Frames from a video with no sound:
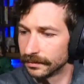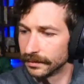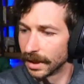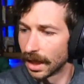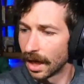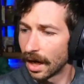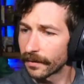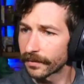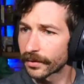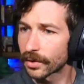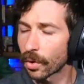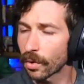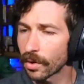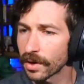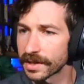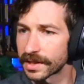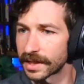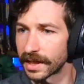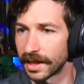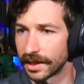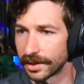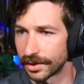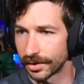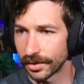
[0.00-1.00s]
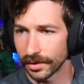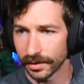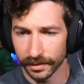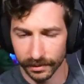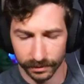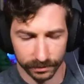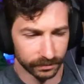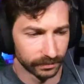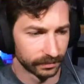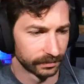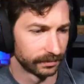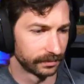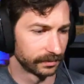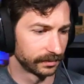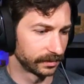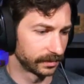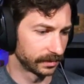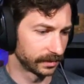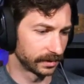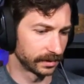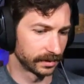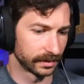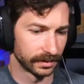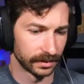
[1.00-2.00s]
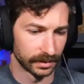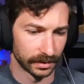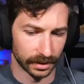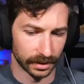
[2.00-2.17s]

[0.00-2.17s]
Of course, Angel. I will be all dead?